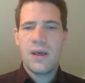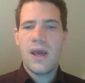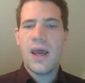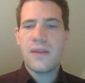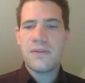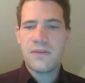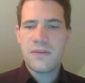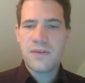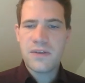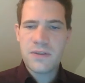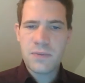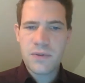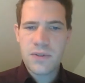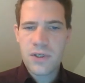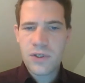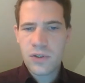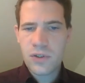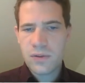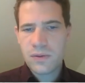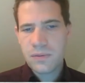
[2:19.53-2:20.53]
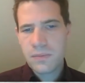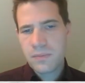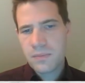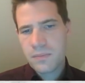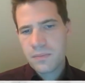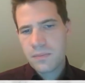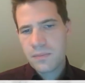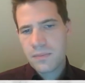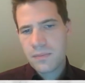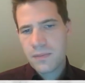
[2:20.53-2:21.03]
And in this position,
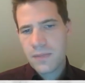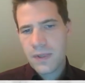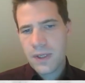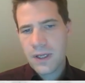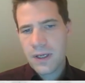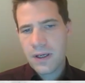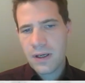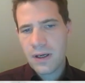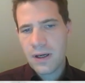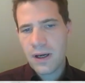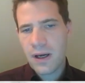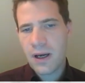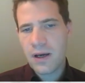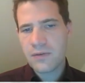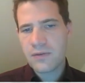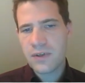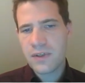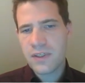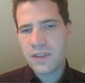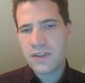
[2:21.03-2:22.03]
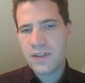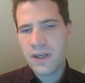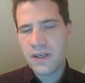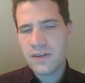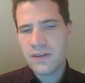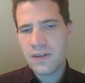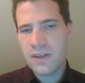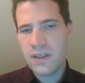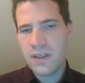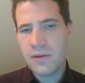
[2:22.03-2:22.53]
after d
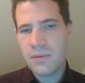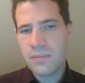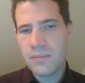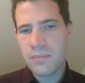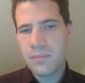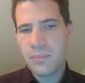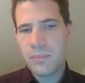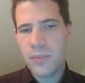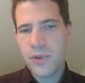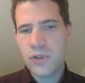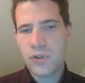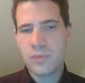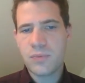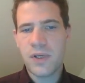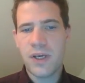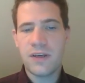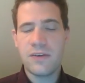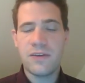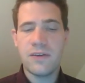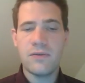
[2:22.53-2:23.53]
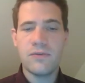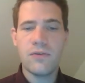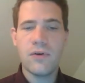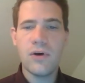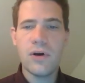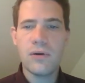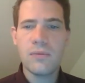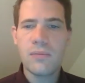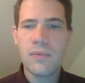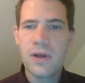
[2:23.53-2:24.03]
takes e, bishop takes
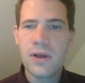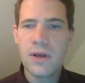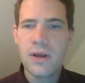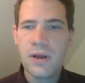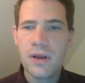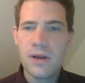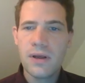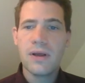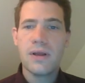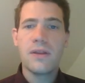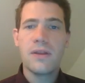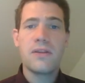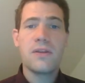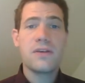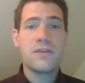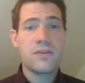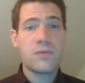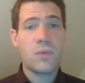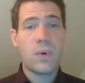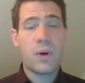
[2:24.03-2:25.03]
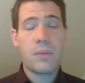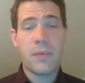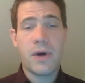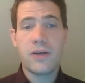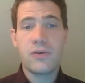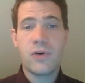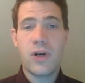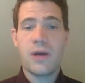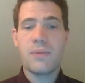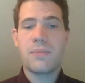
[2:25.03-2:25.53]
e4, this is where my
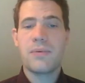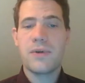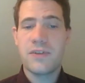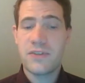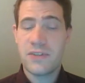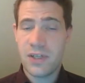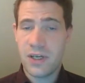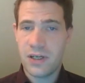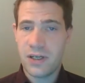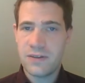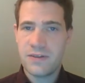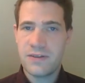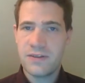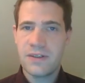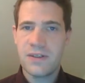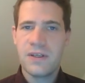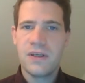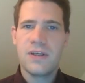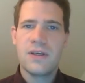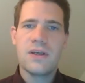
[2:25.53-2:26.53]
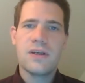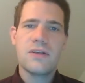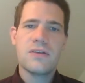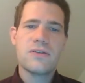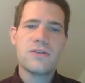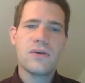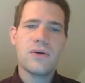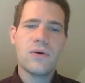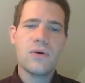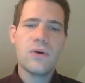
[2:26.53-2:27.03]
trap starts.
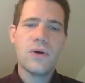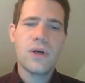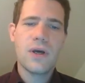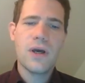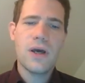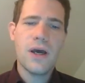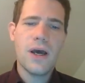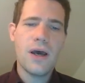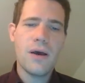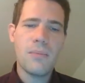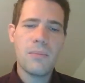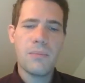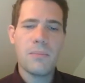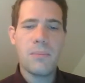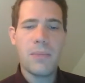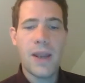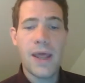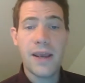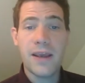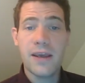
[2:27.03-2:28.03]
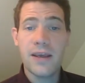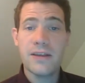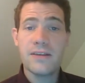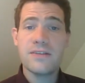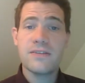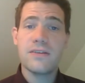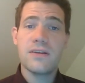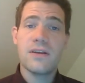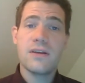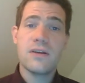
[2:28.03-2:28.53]
So black
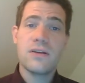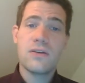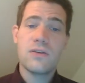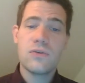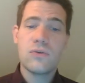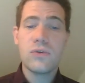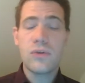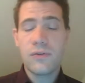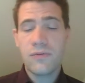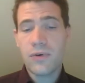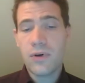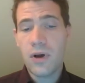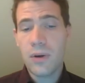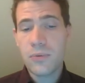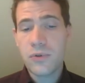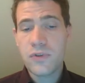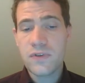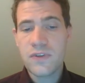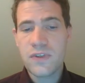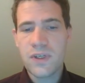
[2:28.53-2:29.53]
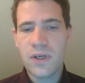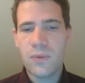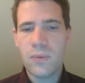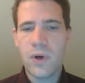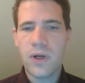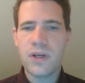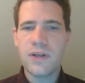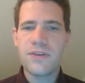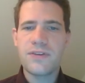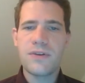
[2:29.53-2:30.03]
has two different options here.
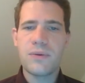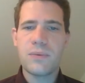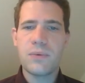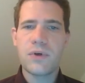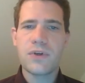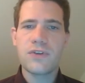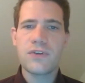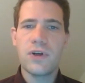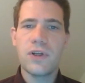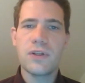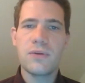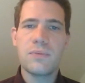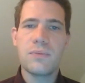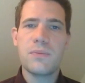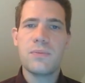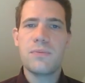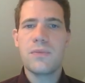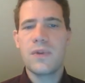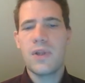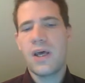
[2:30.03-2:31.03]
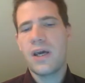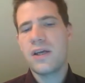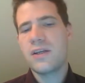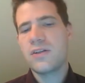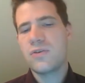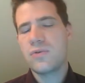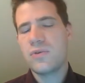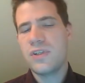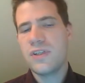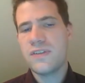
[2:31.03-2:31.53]
One is the more solid knight
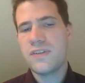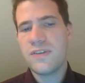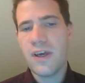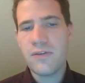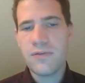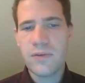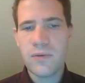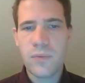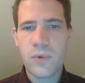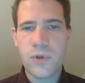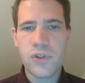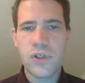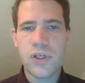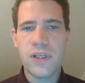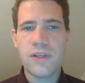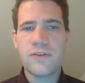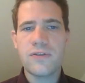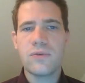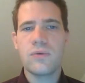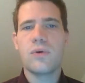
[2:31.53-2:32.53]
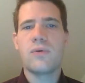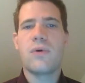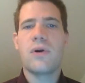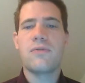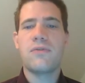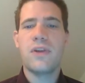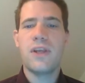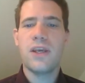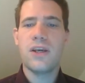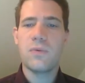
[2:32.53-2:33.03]
to d7, which leads to a
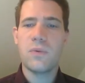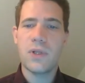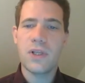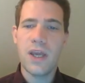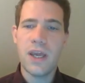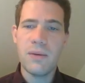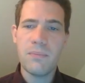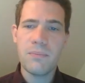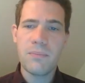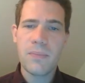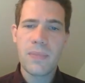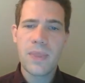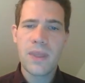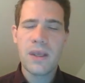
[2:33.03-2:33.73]
roughly equal game.